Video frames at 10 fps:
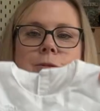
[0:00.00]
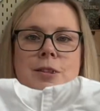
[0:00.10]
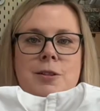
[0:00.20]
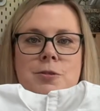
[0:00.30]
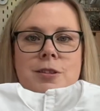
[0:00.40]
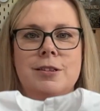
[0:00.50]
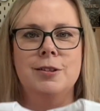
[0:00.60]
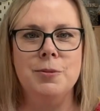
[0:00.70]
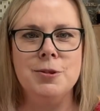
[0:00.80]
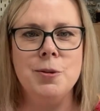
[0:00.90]
cute.
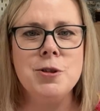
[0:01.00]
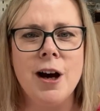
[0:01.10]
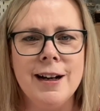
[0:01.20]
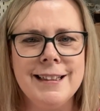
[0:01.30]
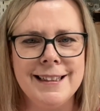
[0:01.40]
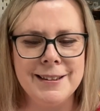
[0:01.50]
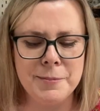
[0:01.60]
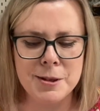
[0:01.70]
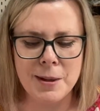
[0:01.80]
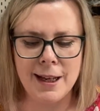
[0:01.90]
They were so tiny in
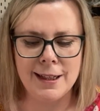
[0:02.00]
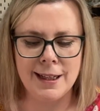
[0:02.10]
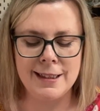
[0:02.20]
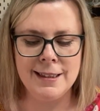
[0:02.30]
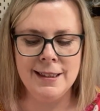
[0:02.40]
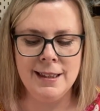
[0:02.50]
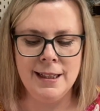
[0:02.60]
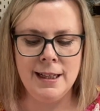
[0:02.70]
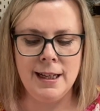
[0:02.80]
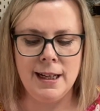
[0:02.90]
them as well. Like,
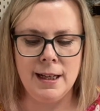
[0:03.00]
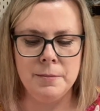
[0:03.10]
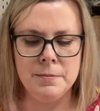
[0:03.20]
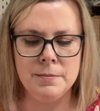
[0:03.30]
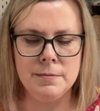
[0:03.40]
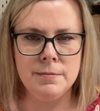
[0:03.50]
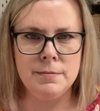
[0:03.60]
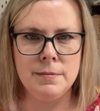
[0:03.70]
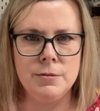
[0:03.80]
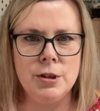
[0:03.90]

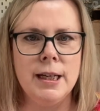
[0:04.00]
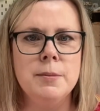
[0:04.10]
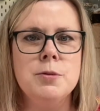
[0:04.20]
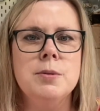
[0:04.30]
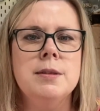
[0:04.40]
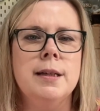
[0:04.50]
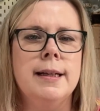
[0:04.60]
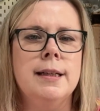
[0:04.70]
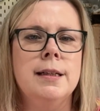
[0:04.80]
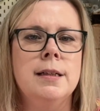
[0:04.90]
James was
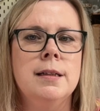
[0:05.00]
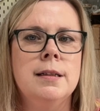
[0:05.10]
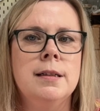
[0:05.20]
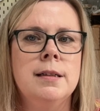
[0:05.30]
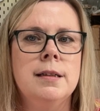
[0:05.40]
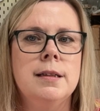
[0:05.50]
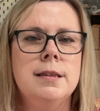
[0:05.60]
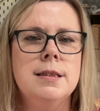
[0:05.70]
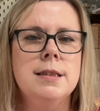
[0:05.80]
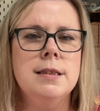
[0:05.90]
like
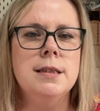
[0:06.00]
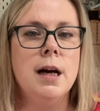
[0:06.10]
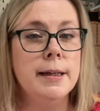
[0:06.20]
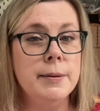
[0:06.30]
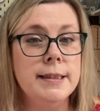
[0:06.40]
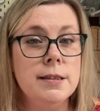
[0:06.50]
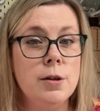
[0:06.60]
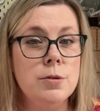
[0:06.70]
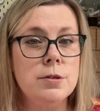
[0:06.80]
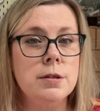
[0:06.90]
9 weeks
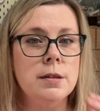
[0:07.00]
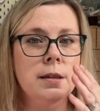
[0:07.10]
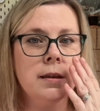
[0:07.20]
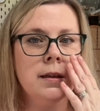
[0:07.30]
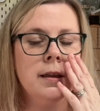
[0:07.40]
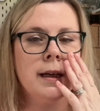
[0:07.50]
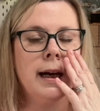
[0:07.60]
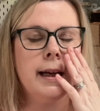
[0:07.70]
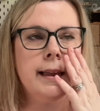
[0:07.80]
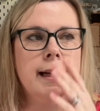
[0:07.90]
old,
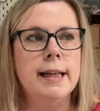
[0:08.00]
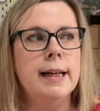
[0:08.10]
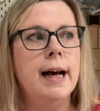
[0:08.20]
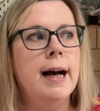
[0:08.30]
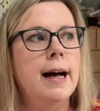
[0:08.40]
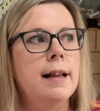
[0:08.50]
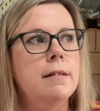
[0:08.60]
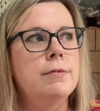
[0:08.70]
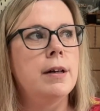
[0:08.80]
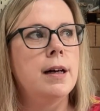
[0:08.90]
and then
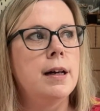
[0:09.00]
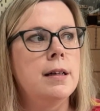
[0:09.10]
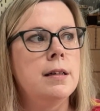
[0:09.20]
Alva